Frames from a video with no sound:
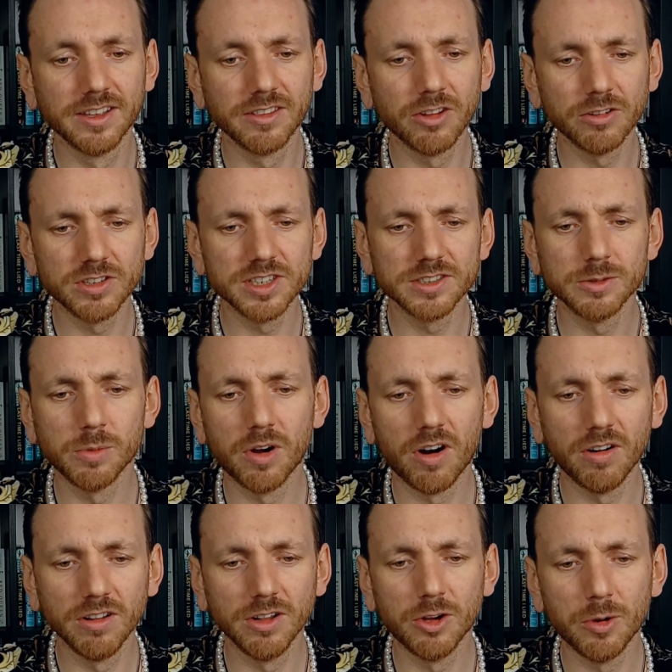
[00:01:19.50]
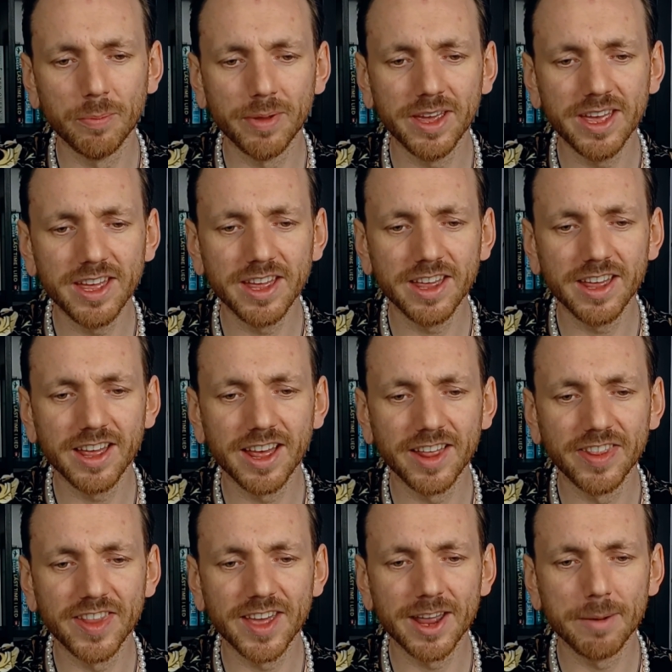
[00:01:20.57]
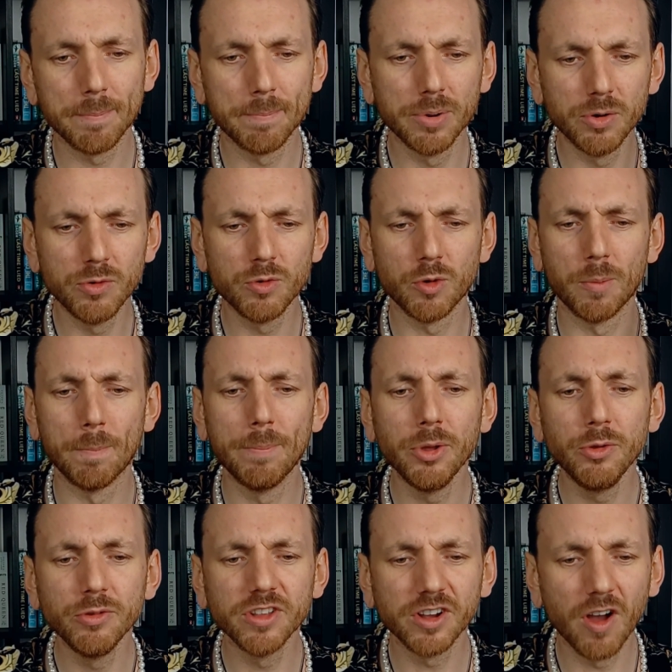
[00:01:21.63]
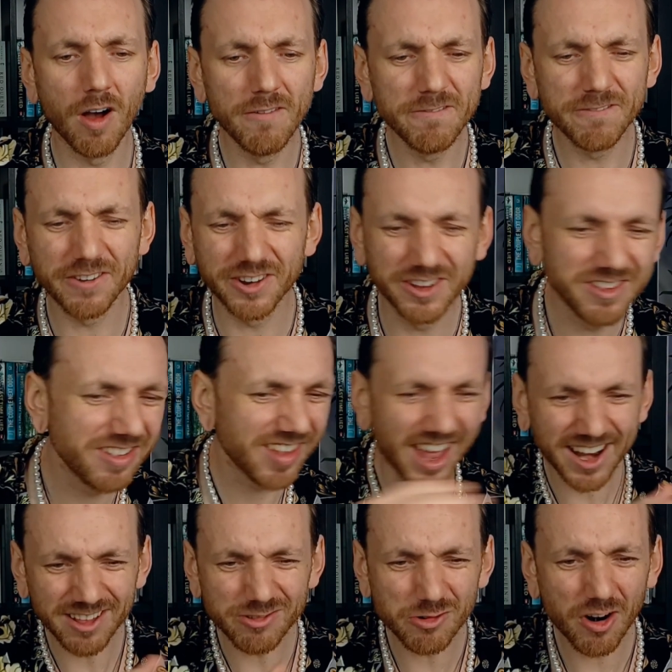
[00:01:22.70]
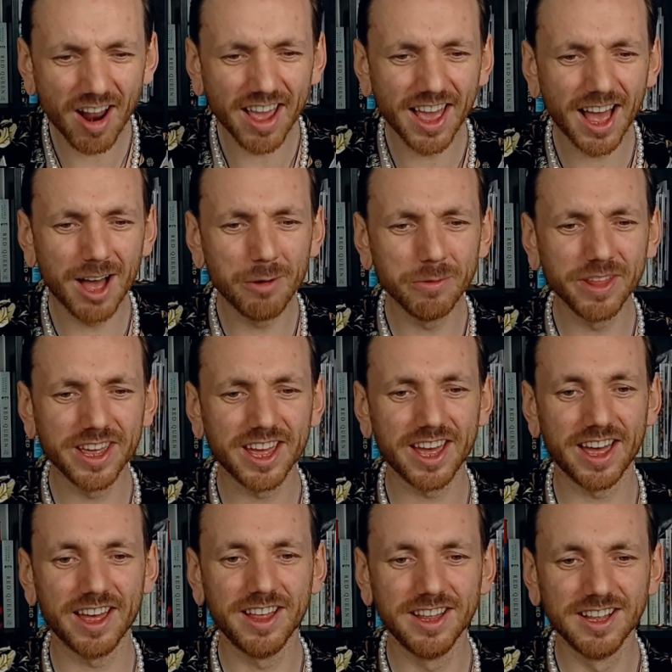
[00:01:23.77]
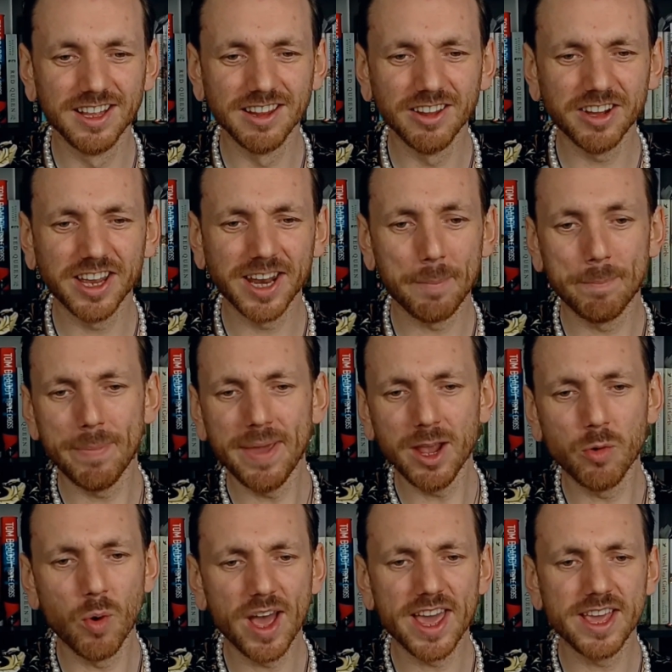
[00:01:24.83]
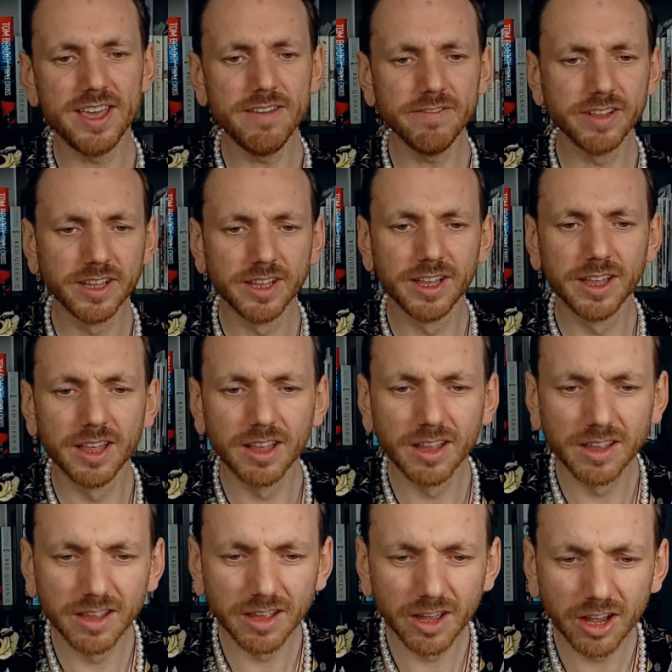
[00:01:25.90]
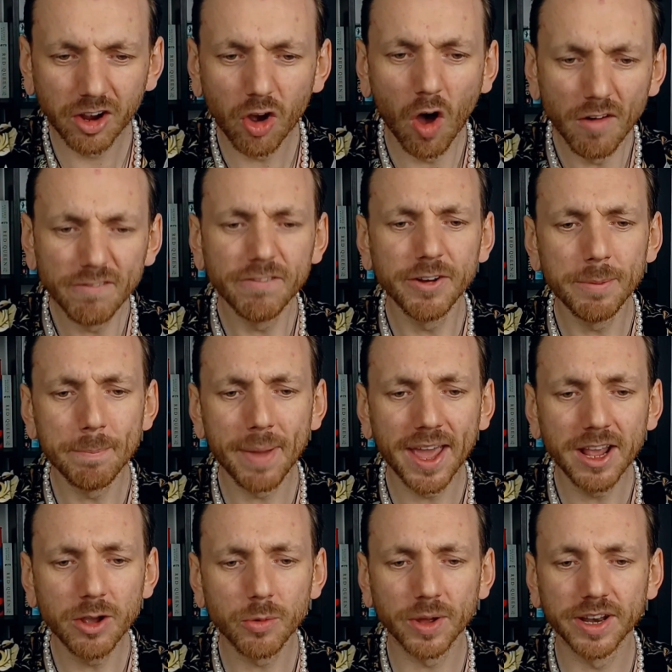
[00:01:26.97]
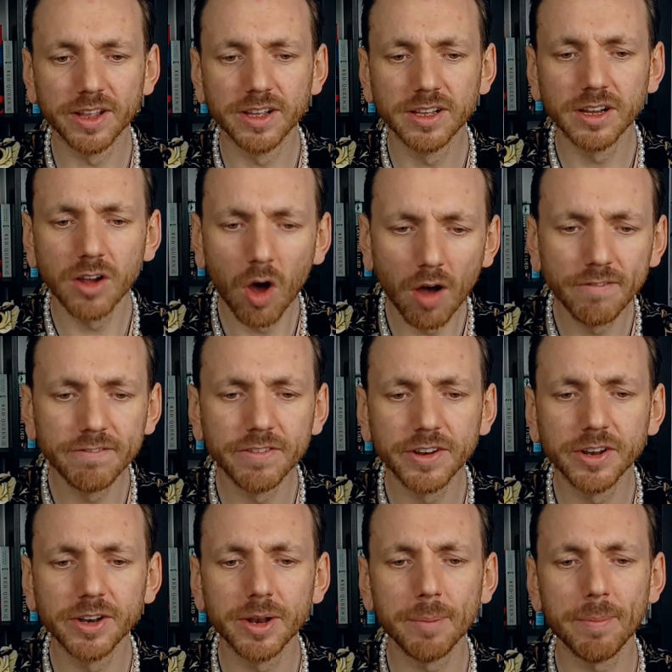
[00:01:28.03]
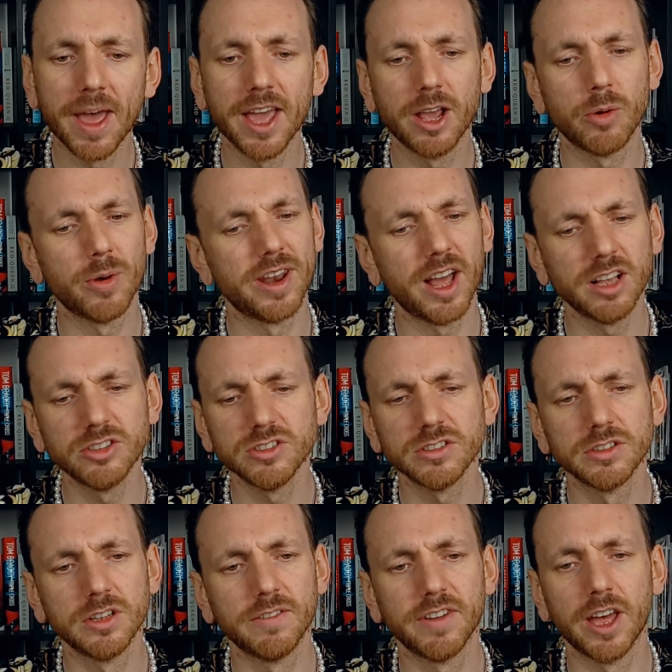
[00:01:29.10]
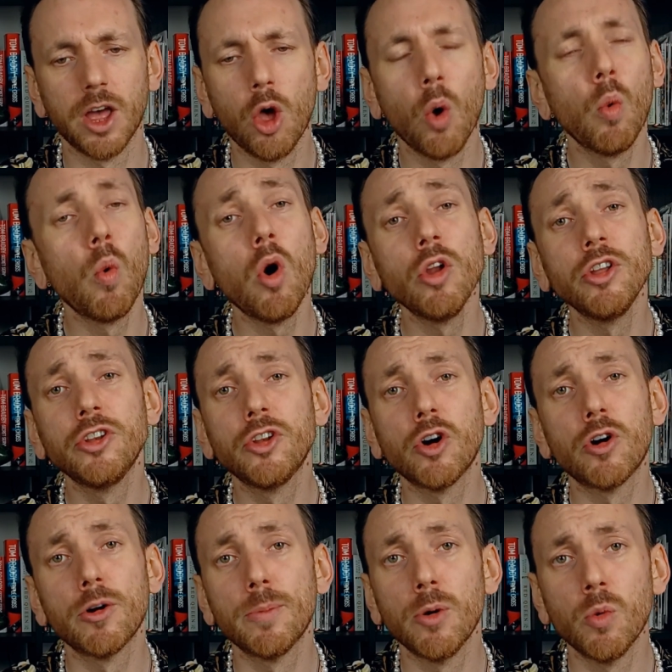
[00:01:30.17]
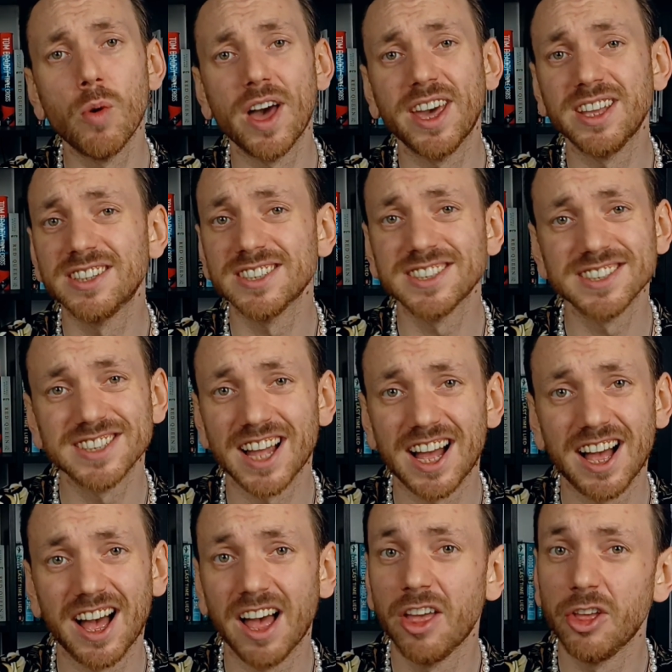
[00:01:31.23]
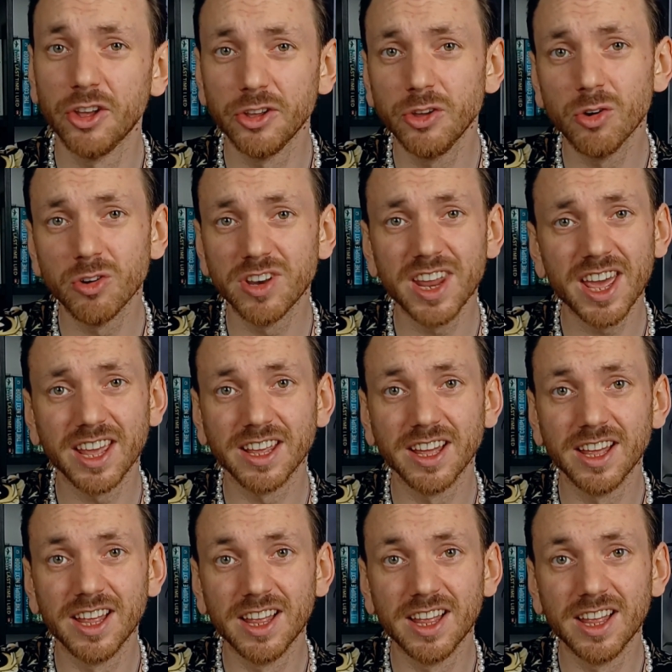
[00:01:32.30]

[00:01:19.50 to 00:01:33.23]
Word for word: Touches the water a little bit. And then, boom, boost the confidence. And it's right out there. Look at a big wave. Confident penguin. Confident penguin. I just love it. What an adorable way to start your day.